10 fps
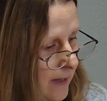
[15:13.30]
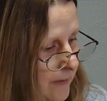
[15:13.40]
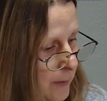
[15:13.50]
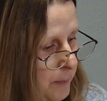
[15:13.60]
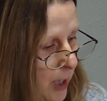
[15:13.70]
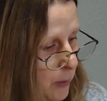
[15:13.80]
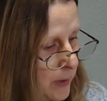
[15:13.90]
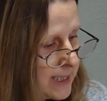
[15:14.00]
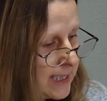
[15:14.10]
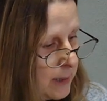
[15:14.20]
The
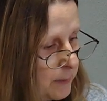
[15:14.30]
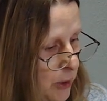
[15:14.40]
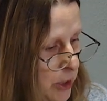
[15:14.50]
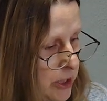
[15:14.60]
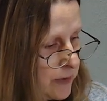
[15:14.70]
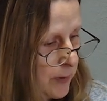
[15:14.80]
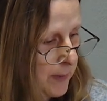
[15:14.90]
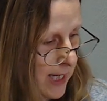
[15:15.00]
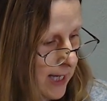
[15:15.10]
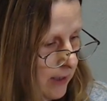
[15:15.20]
poets emerge from
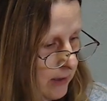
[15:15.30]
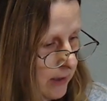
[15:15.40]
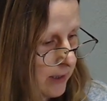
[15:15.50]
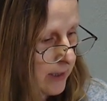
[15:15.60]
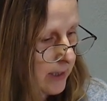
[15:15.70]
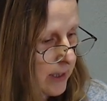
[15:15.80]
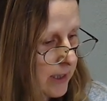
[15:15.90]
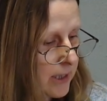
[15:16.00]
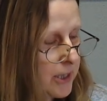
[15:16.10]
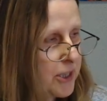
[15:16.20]
hell
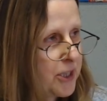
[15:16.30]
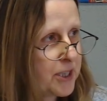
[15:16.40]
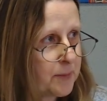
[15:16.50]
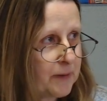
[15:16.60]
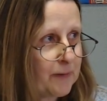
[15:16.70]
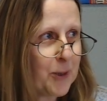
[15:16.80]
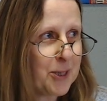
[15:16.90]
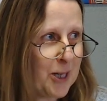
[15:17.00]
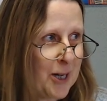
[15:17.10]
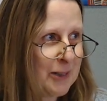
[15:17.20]
just before
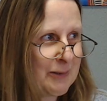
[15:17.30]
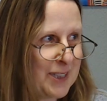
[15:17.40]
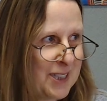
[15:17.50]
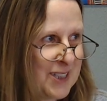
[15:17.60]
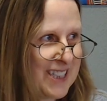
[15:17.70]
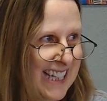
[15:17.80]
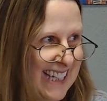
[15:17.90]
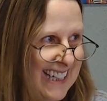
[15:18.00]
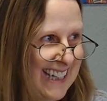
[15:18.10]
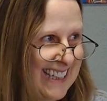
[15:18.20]
dawn of Easter
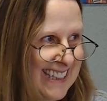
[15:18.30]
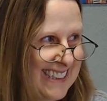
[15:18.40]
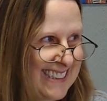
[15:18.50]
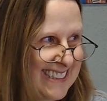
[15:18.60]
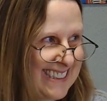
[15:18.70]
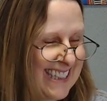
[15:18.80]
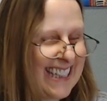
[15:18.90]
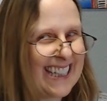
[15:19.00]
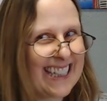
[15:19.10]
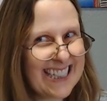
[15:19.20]
Sunday.
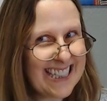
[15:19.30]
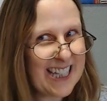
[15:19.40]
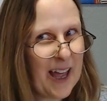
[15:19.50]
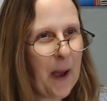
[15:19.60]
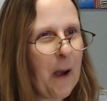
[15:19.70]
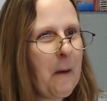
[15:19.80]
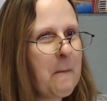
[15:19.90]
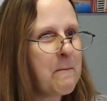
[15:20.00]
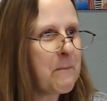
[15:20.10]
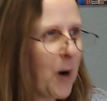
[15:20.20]
It's
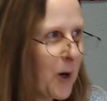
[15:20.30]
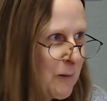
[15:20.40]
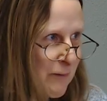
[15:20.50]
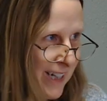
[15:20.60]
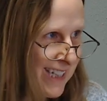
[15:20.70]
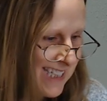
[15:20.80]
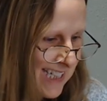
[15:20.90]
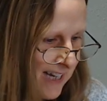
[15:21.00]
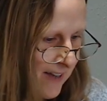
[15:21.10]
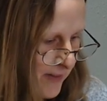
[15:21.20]
perfect.
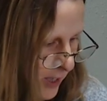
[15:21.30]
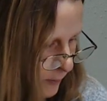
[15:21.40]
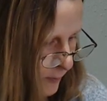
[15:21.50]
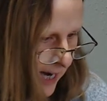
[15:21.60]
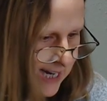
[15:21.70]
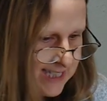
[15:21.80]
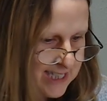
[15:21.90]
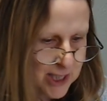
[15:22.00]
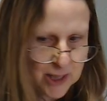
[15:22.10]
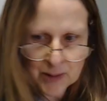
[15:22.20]
They arise
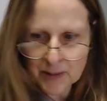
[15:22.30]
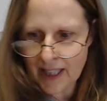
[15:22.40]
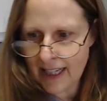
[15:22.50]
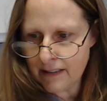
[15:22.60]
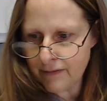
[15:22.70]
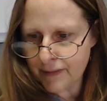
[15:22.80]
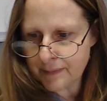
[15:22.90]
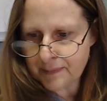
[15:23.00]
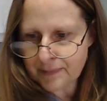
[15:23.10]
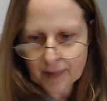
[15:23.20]
to new life,
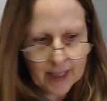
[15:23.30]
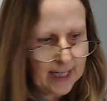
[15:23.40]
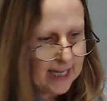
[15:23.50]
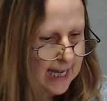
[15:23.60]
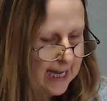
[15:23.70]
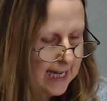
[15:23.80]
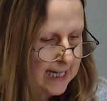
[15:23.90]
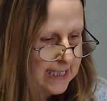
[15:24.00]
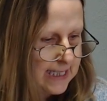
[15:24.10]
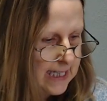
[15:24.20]

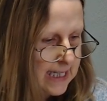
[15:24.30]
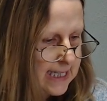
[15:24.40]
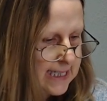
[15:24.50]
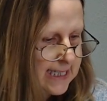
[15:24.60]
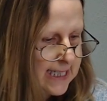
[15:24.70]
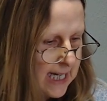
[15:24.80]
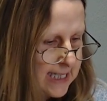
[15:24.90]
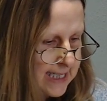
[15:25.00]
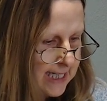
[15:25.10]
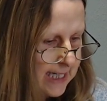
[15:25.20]
and
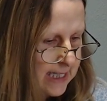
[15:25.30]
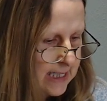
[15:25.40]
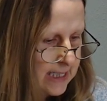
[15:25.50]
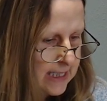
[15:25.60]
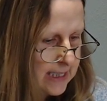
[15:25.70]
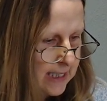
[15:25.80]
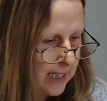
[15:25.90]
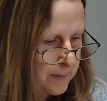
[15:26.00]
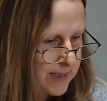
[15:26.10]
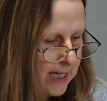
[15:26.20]
Dante
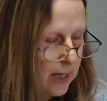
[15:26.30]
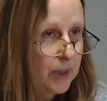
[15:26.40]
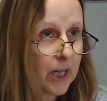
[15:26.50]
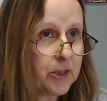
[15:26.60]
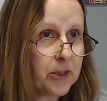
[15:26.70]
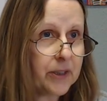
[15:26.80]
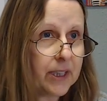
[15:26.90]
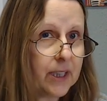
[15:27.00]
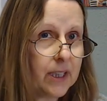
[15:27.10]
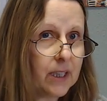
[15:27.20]
comes out under
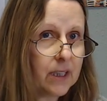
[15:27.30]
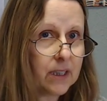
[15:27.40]
the